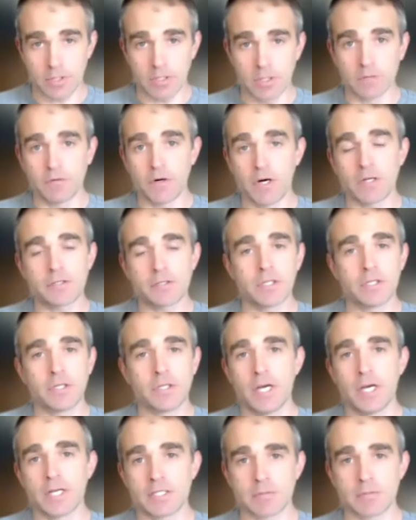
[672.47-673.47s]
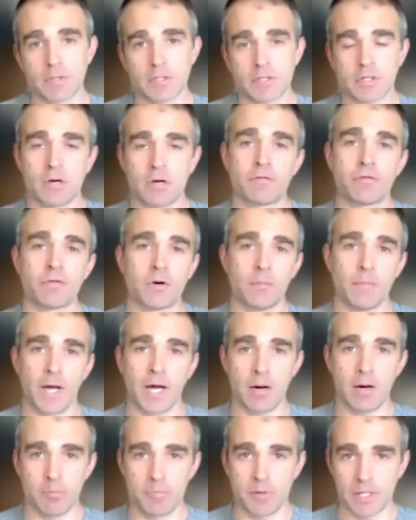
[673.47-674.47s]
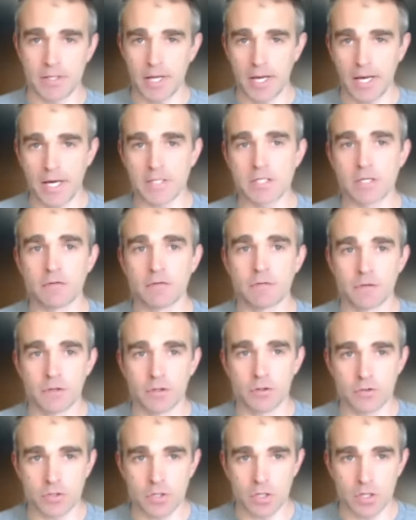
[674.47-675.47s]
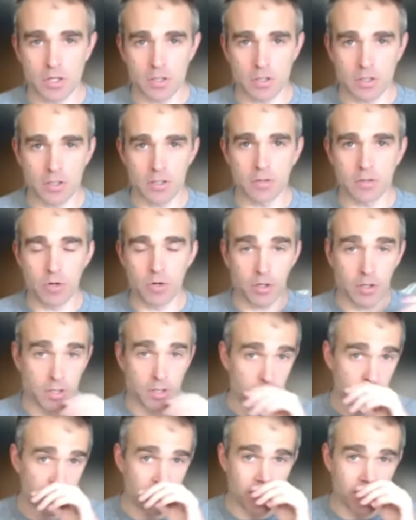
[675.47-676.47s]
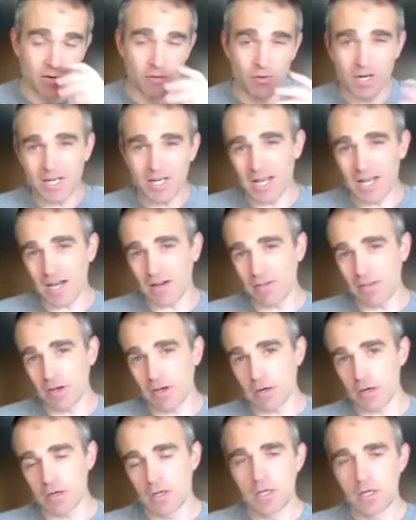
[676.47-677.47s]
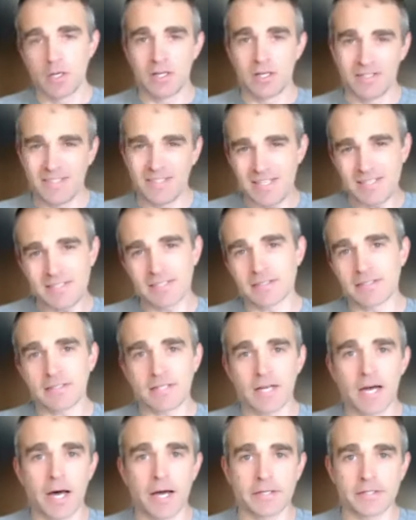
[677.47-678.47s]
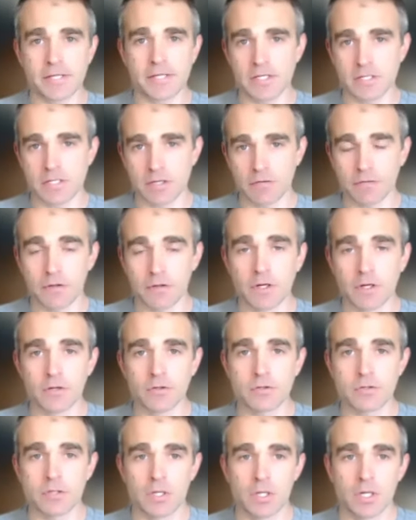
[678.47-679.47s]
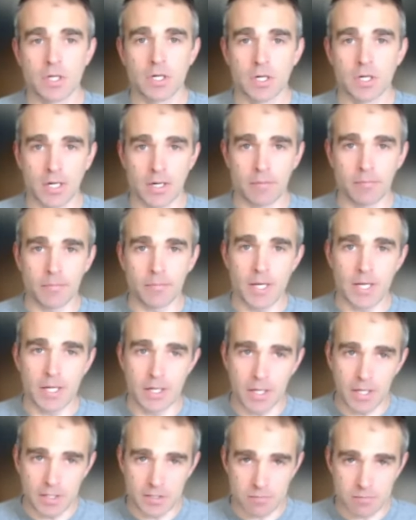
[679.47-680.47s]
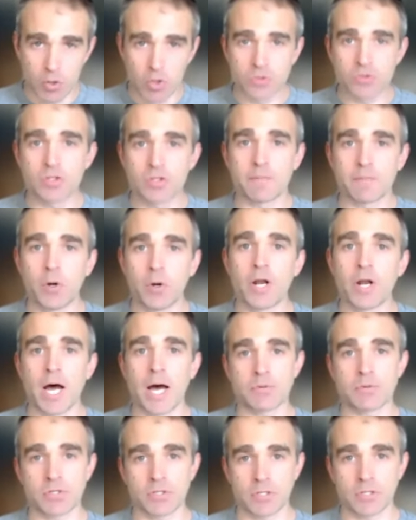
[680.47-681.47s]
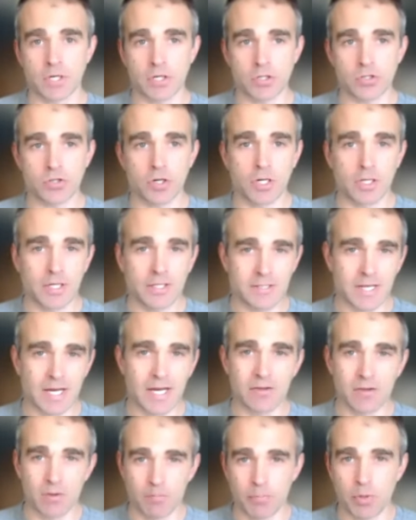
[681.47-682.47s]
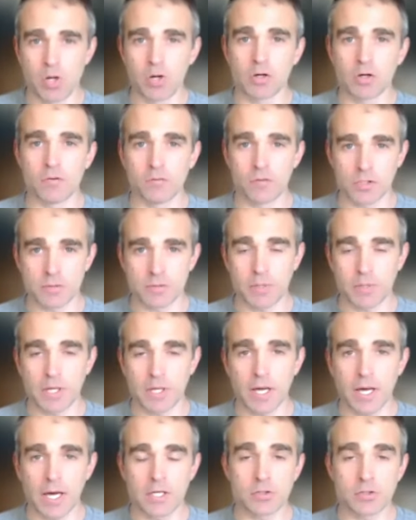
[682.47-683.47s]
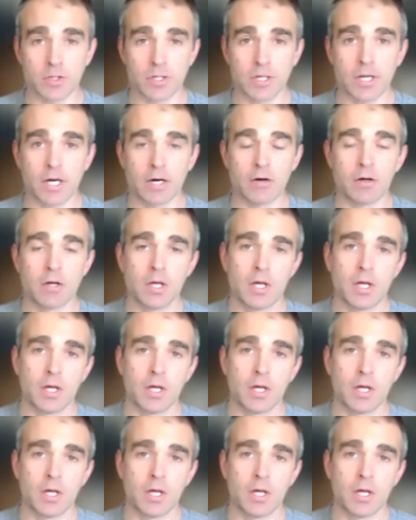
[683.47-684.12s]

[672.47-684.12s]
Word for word: And the volatility estimates come from how big the hedging flows are in the market. And right now, they're decent size hedging flows, and it's mostly put options that are trading. That's kind of the bulk of what's being hedged right now.